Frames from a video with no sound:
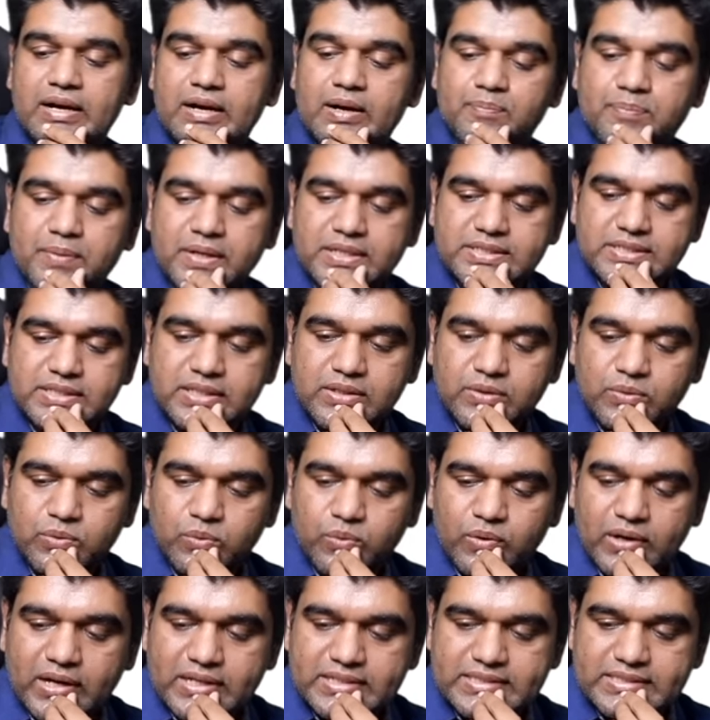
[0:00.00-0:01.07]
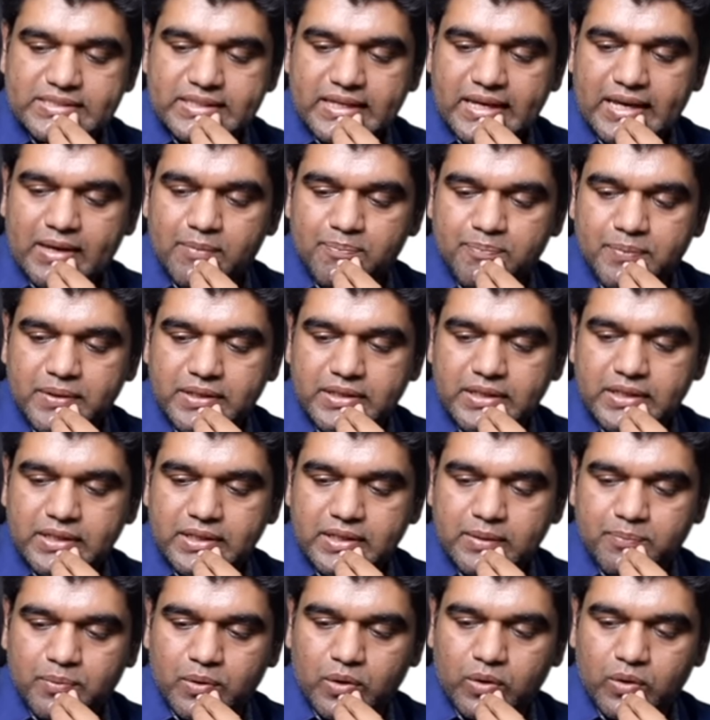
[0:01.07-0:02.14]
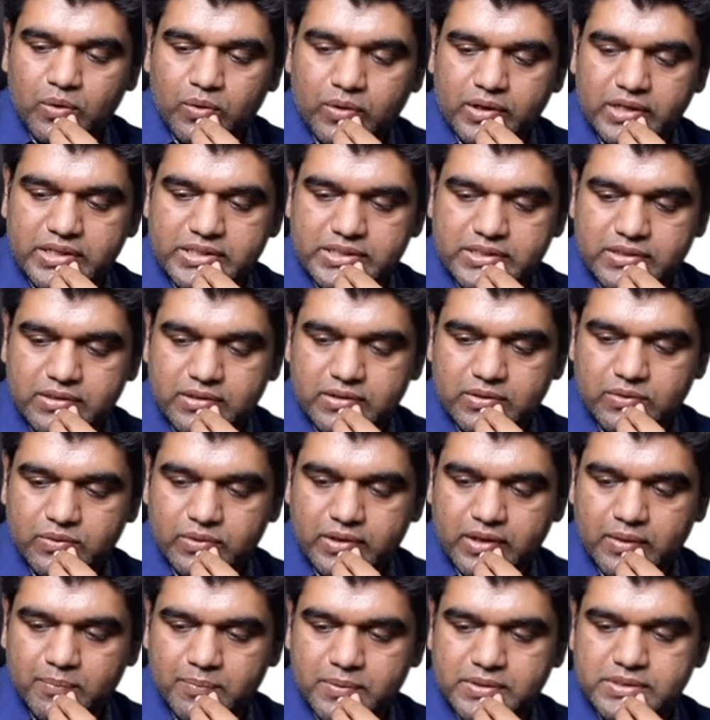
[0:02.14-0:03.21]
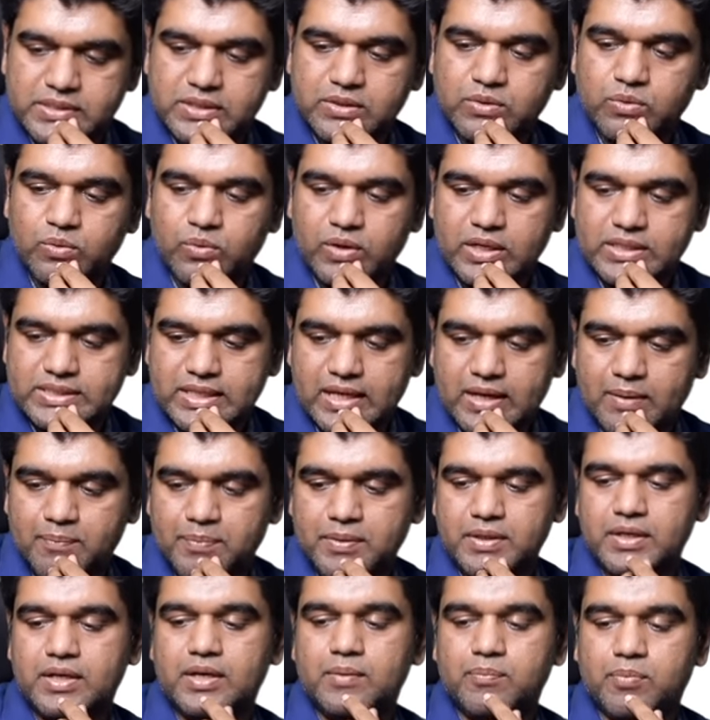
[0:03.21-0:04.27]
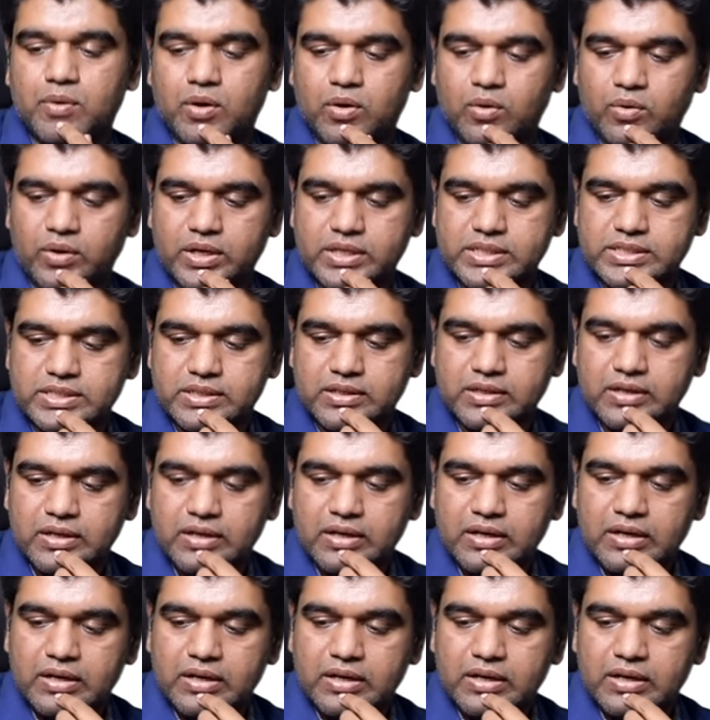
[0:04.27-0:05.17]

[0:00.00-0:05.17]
a person who has aptt prolongation okay a person who has aptt prolongation